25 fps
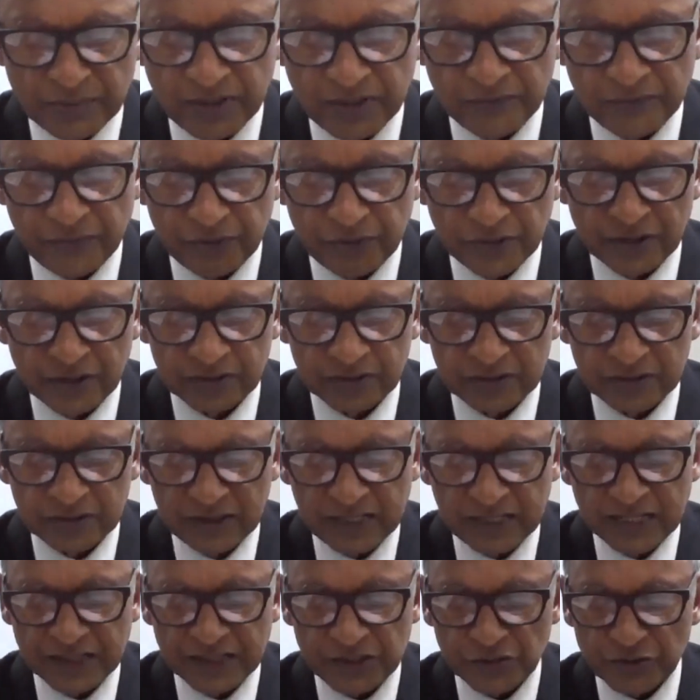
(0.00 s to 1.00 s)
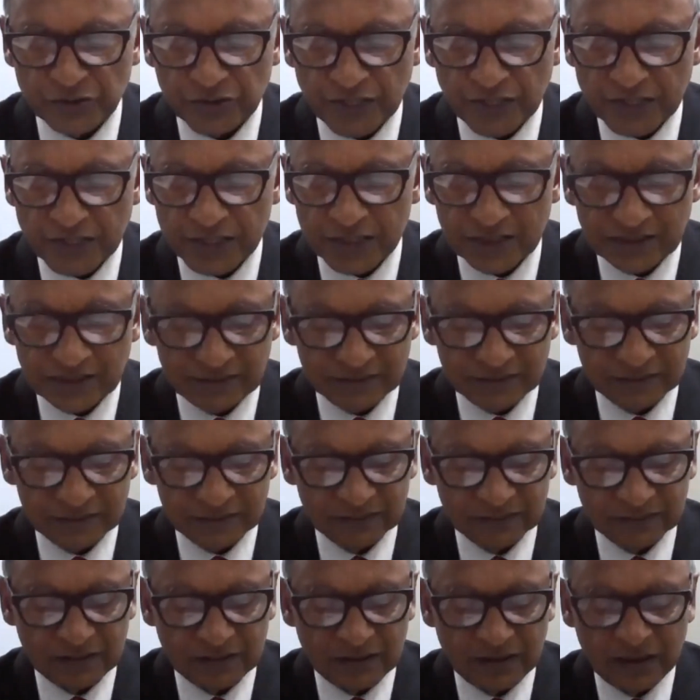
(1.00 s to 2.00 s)
for the nice introduction.
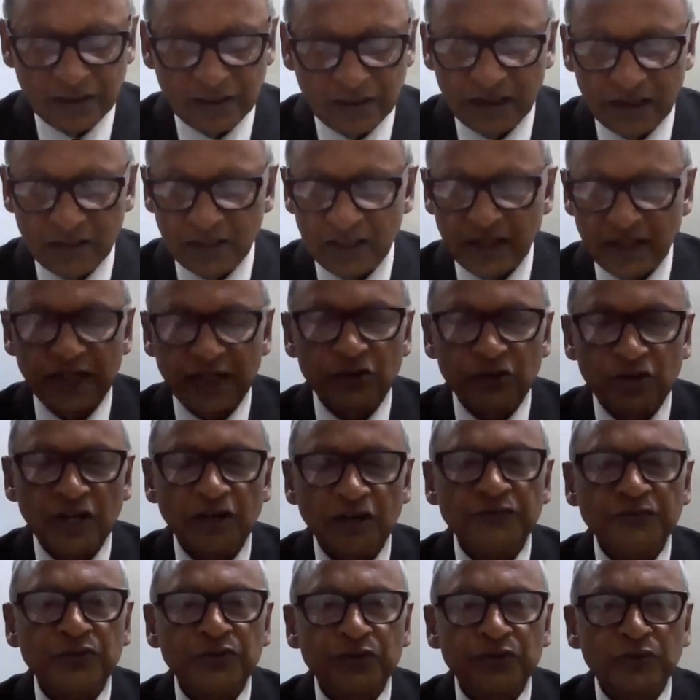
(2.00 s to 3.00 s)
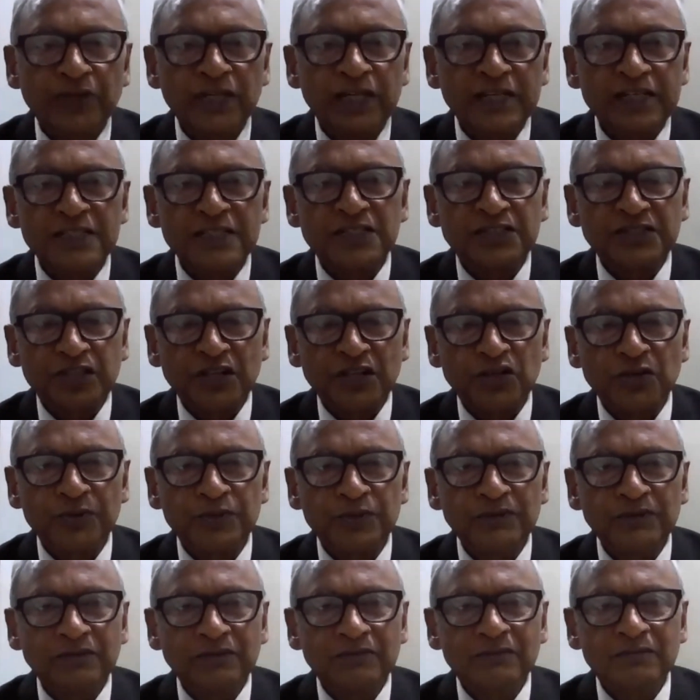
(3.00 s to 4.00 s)
And good afternoon, ladies and
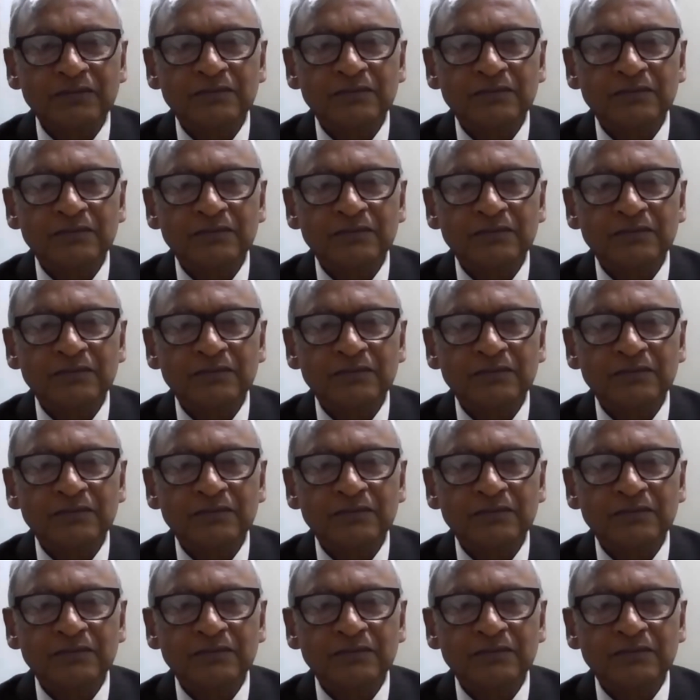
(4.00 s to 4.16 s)
gentlemen.